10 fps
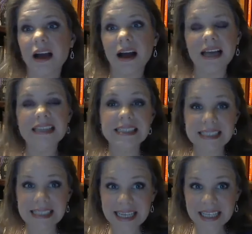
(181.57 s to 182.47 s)
A
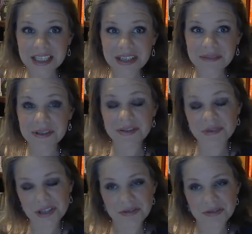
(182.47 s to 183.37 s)
distinction
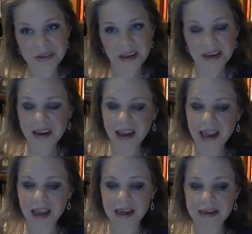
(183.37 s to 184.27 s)
between Sharia
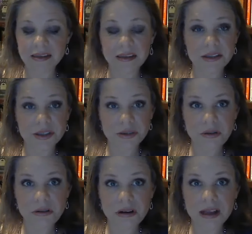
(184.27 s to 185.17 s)
and the
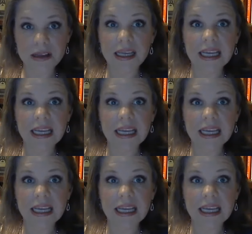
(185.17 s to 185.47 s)
Torah